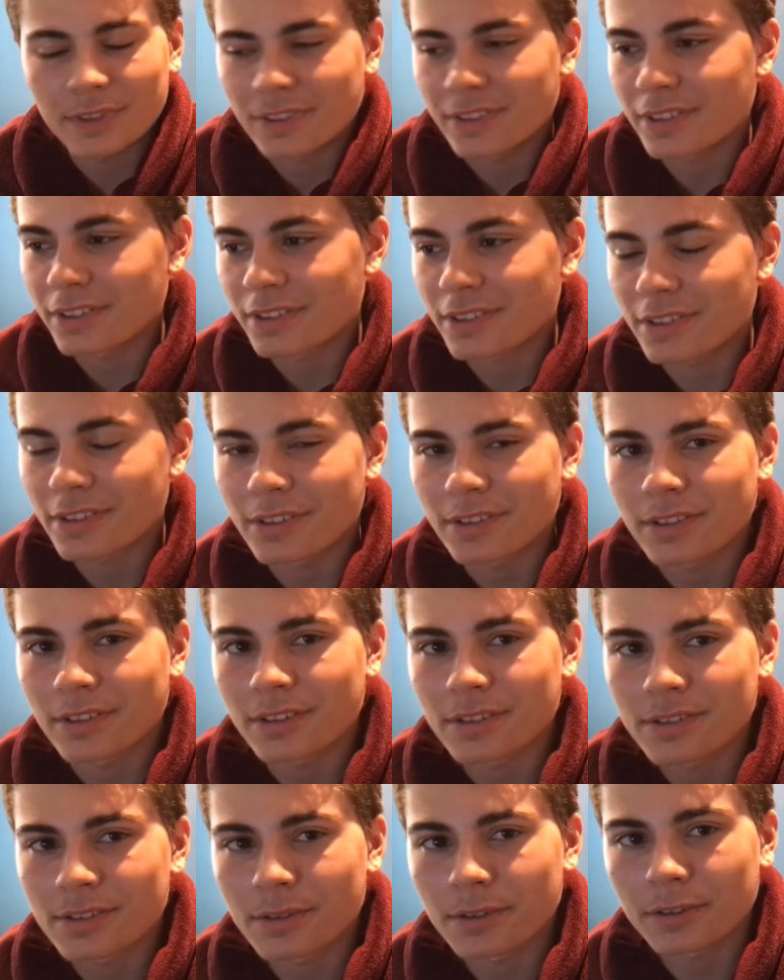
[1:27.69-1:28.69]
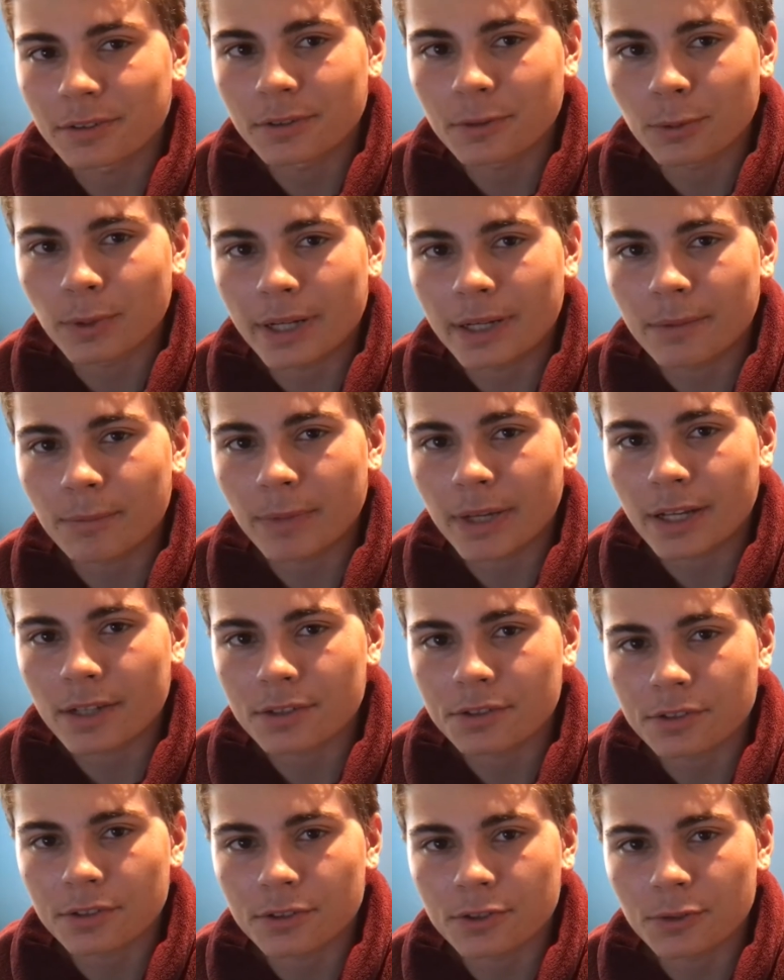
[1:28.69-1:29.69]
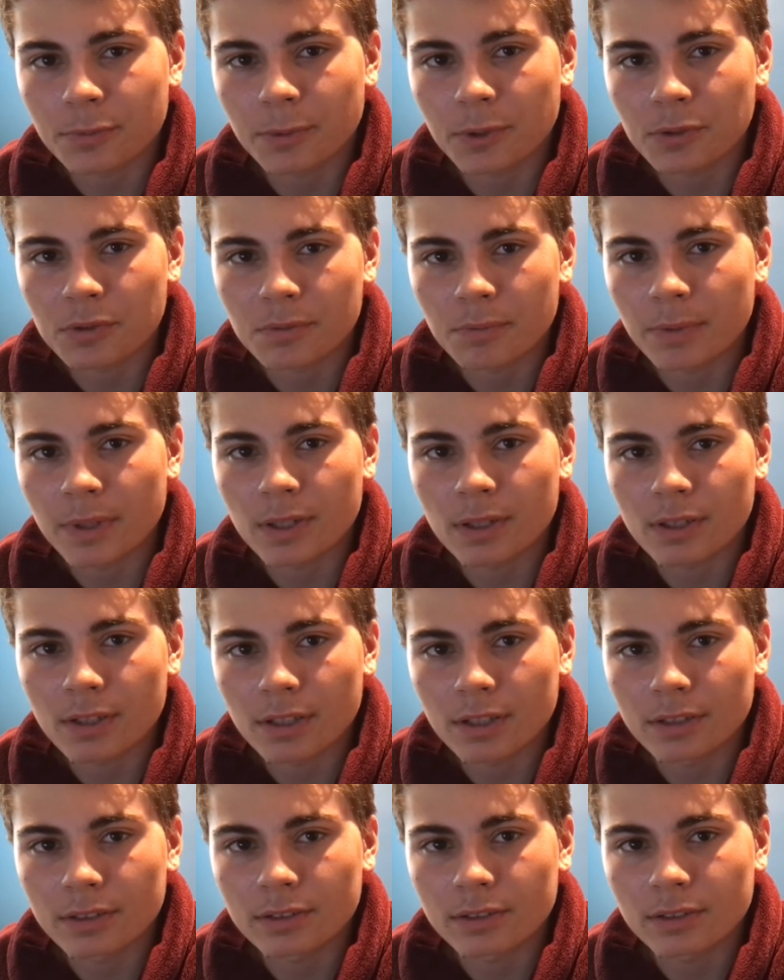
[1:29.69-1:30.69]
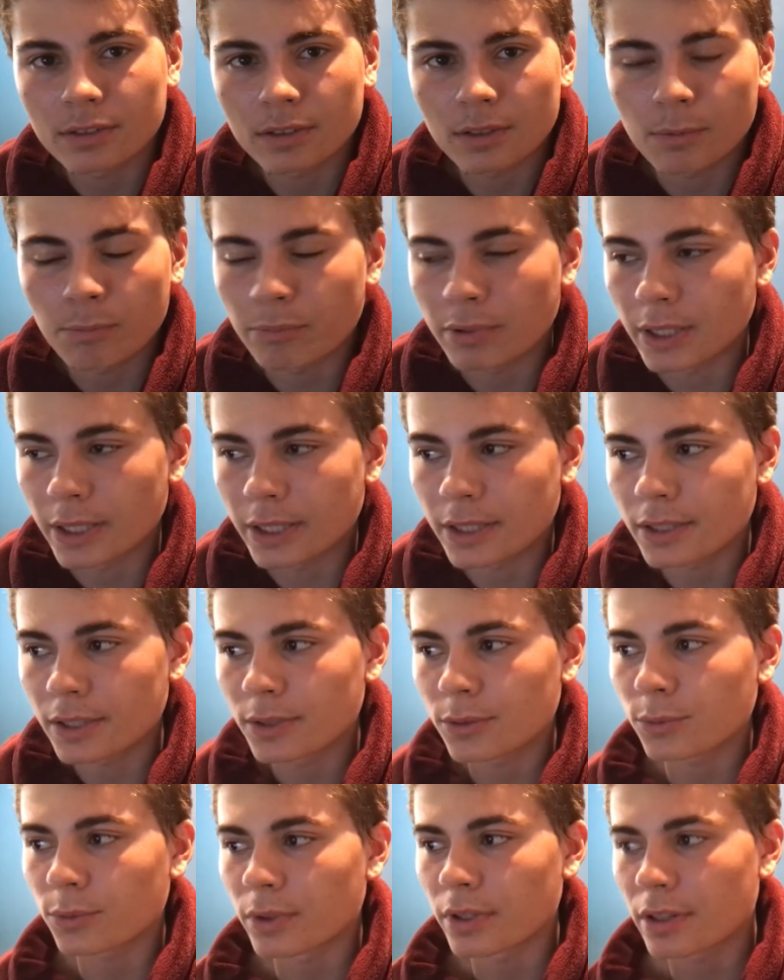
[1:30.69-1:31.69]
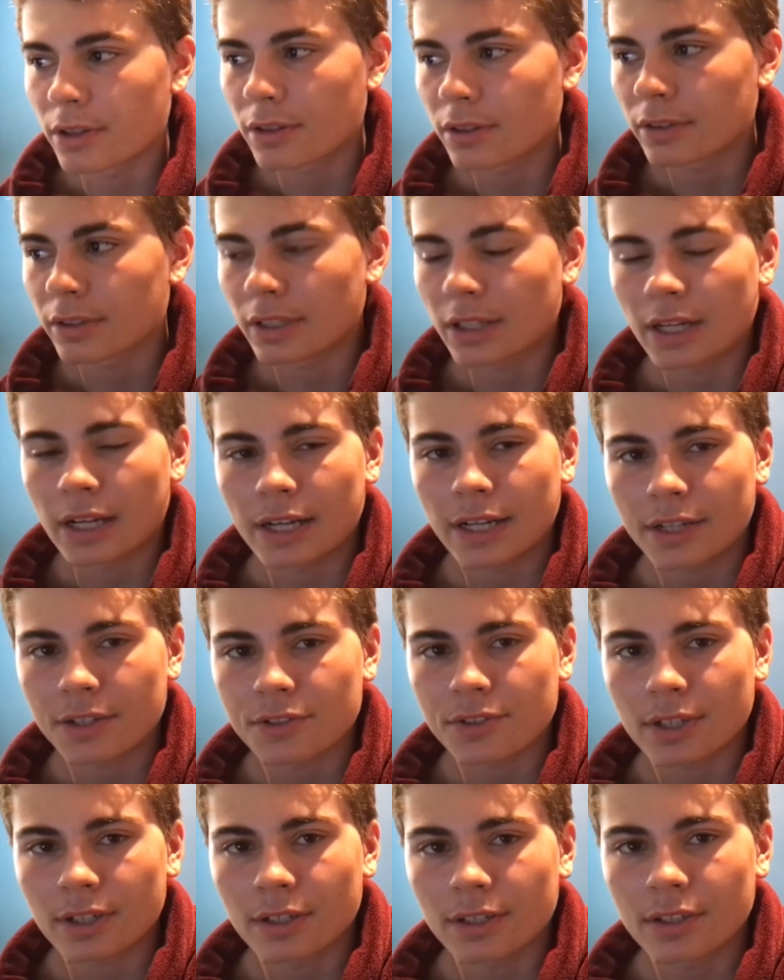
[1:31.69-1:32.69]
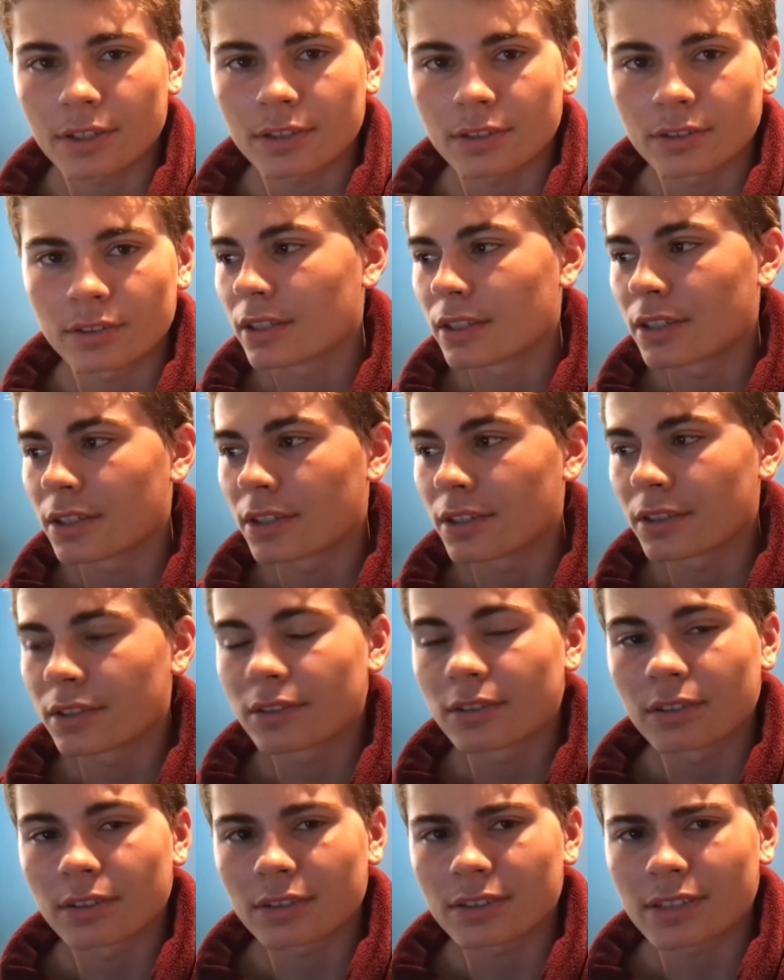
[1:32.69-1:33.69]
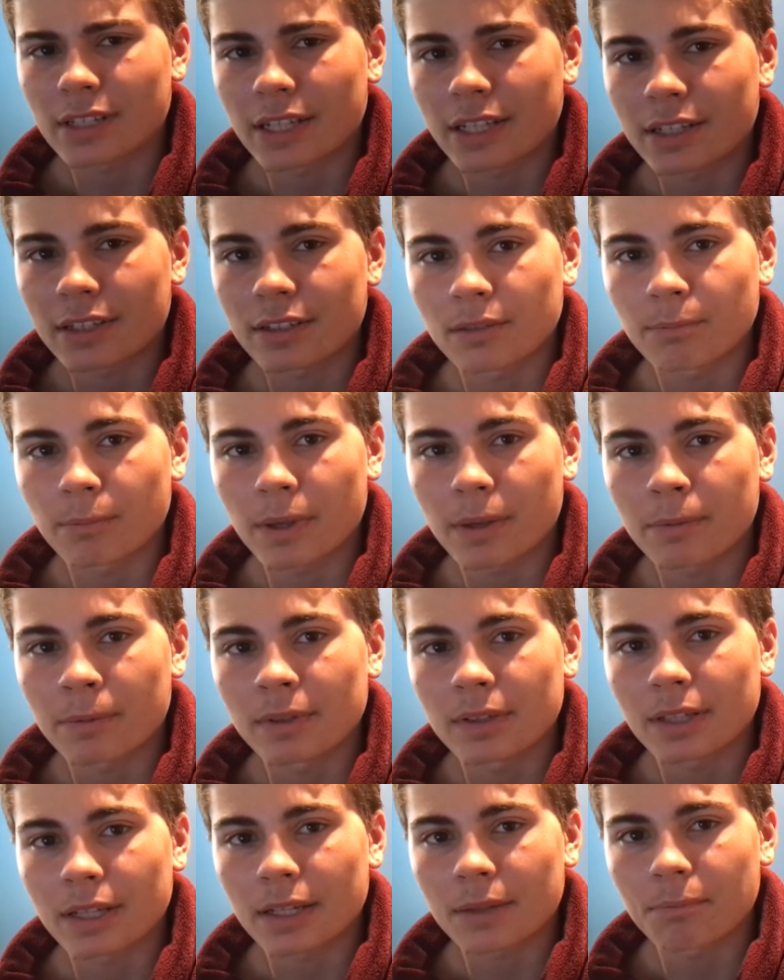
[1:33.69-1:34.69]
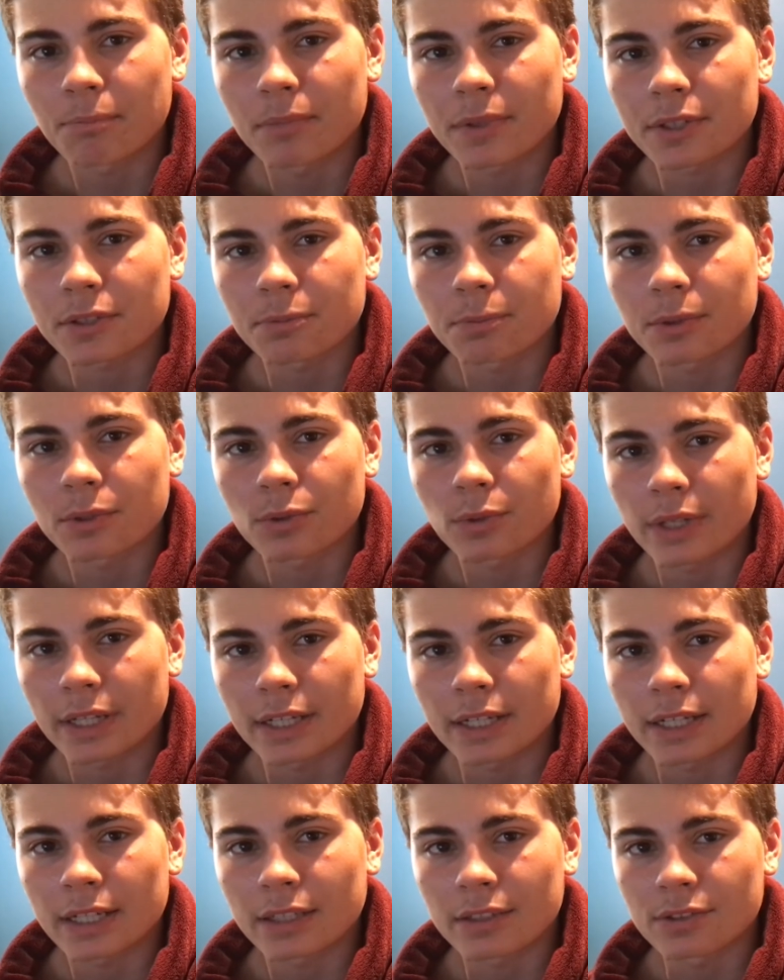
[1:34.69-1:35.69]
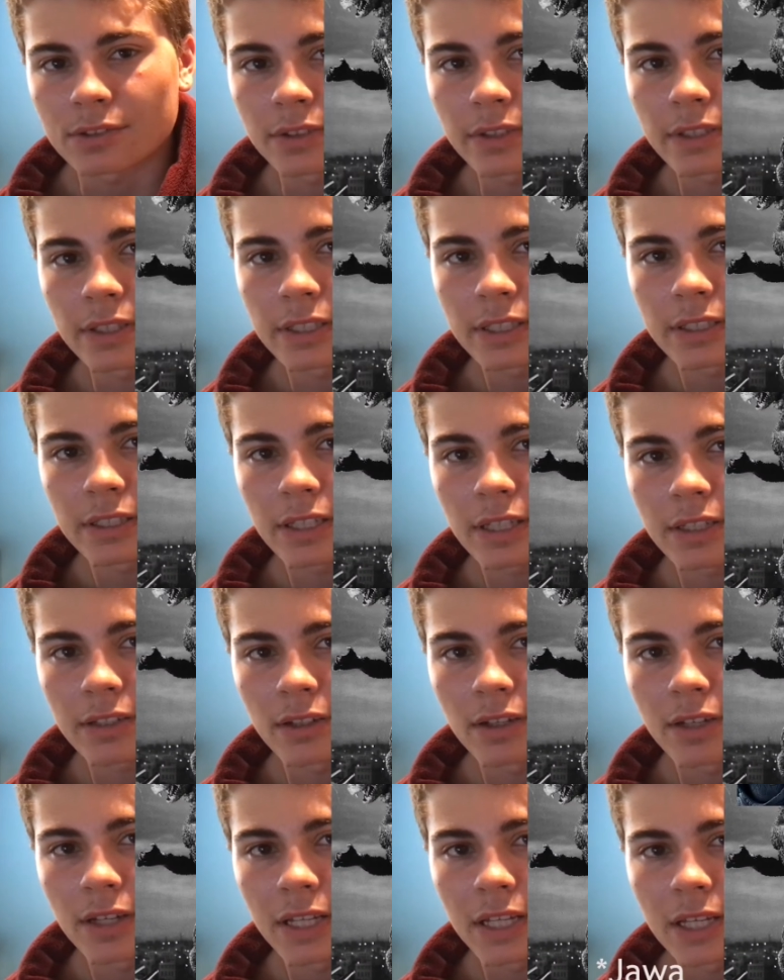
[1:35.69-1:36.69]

Is the is the Grand Master supposed to be a, a blanket with eyes on it? And he looks like maybe like a mix between Godzilla and an